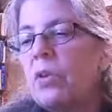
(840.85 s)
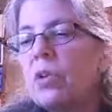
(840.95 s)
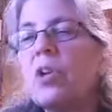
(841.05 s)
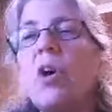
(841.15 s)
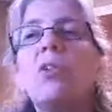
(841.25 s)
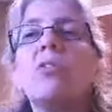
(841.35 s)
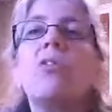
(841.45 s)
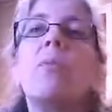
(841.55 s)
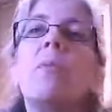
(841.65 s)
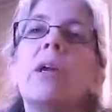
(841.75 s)
You can
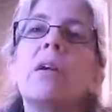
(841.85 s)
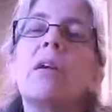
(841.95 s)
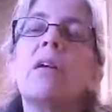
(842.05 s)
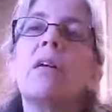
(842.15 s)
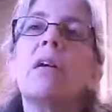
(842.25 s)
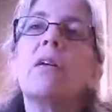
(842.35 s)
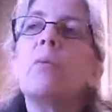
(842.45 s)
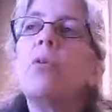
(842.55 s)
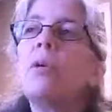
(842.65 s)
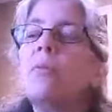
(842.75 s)
also make an
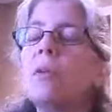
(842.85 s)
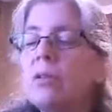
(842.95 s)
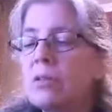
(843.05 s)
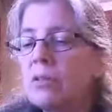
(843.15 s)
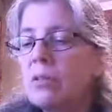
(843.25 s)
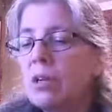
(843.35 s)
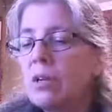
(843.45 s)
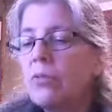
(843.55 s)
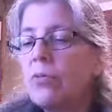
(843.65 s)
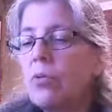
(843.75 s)
appointment
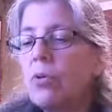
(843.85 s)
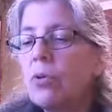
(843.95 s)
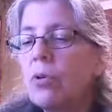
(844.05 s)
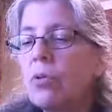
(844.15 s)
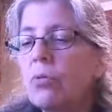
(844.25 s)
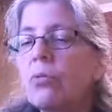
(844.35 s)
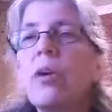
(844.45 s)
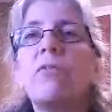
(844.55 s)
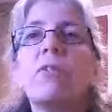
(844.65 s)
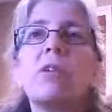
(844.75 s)
for
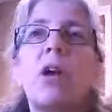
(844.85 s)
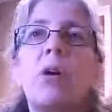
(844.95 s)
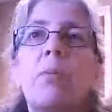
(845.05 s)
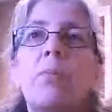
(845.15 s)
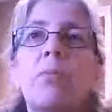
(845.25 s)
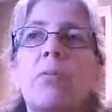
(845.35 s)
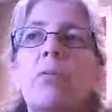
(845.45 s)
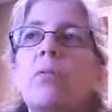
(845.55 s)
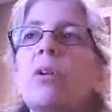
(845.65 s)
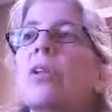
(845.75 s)
reference help
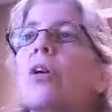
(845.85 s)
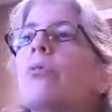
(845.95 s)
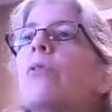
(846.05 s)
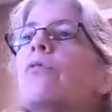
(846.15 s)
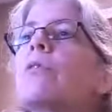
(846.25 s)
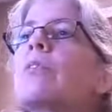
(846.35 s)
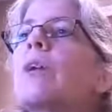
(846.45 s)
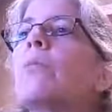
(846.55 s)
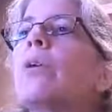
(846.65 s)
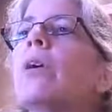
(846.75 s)
with our reference
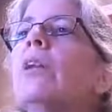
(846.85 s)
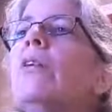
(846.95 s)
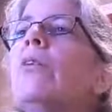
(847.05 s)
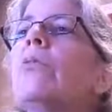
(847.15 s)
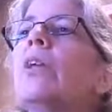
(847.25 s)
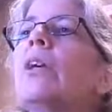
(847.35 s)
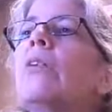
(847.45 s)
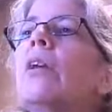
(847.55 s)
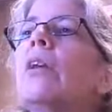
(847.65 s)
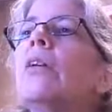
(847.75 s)
librarian. Oh,
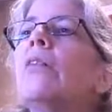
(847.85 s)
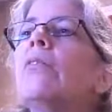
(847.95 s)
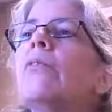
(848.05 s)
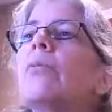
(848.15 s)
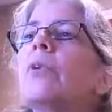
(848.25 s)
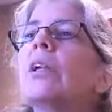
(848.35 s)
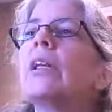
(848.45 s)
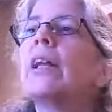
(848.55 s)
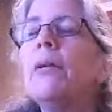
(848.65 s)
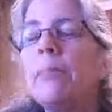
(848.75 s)
thank you, Danielle, for
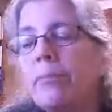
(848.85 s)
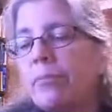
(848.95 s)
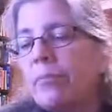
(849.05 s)
putting that up.